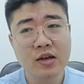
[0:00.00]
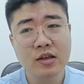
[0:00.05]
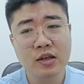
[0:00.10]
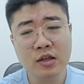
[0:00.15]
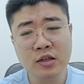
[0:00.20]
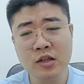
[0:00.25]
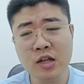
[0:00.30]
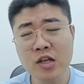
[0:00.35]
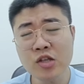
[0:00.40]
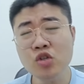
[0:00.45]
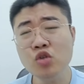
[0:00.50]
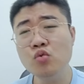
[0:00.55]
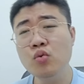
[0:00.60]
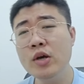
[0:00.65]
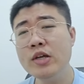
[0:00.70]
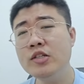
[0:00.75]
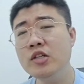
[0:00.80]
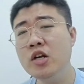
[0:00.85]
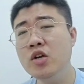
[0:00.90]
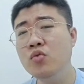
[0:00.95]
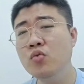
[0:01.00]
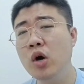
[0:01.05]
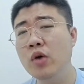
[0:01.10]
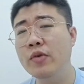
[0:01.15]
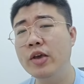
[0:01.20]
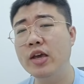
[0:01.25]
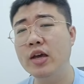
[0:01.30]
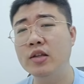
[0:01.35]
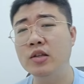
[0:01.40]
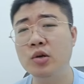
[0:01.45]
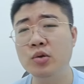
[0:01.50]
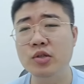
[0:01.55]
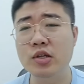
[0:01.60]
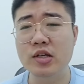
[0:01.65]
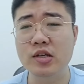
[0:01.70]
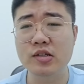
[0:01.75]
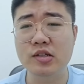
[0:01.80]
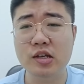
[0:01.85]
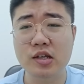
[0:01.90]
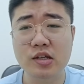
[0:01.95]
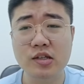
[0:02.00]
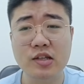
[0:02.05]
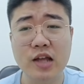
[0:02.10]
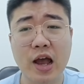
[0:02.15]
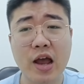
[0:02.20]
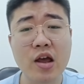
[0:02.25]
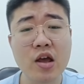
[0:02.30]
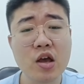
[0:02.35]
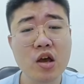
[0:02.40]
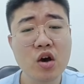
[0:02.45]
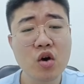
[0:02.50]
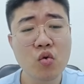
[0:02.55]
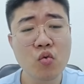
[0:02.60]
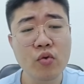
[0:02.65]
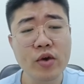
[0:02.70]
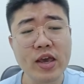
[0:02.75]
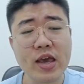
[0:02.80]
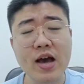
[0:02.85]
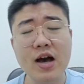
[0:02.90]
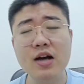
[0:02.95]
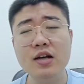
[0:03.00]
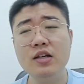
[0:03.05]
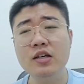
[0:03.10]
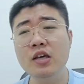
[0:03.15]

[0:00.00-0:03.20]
In this question, what we can notice is that we are